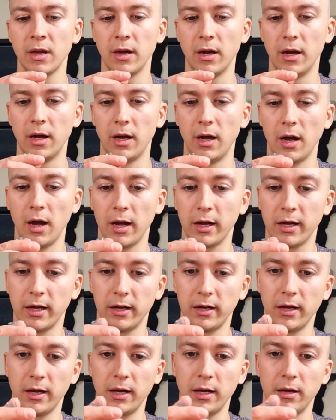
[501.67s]
I'm
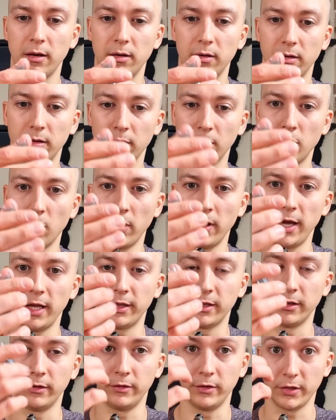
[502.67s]
gonna go
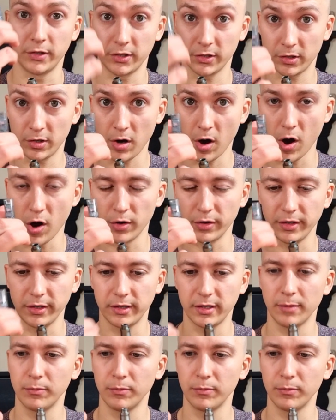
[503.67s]
ahead and discard it.